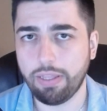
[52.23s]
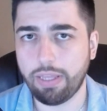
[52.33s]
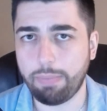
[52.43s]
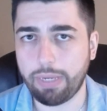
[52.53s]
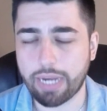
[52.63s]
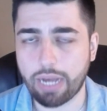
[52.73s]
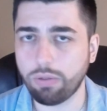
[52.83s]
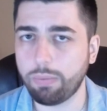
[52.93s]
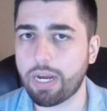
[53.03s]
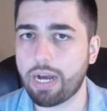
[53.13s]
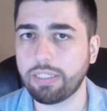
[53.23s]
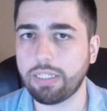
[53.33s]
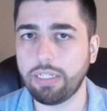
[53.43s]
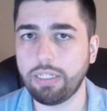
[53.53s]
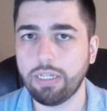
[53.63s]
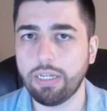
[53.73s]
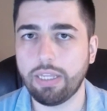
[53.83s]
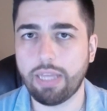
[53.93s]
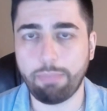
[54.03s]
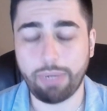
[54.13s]
They beat out Luminosity,
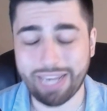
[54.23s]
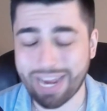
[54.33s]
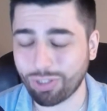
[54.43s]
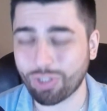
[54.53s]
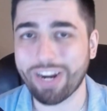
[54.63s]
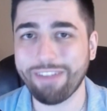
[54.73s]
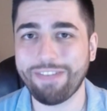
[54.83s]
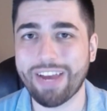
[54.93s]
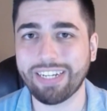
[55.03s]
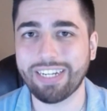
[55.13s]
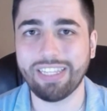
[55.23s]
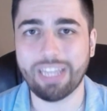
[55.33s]
they beat out Trifecta,